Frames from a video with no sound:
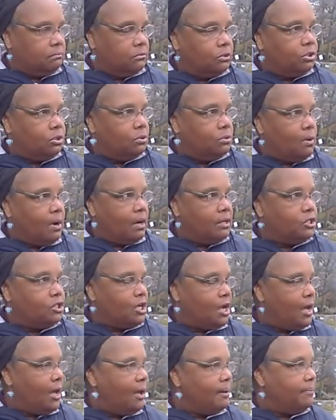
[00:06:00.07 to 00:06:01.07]
do our
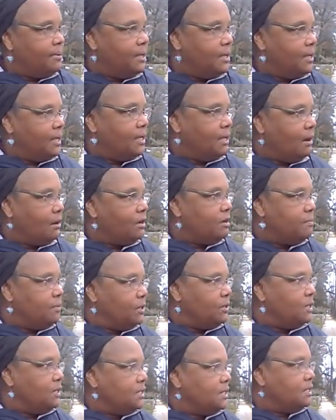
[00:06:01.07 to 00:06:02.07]
job in our
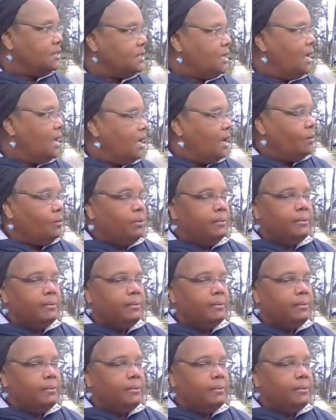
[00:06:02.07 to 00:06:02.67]
communities, and we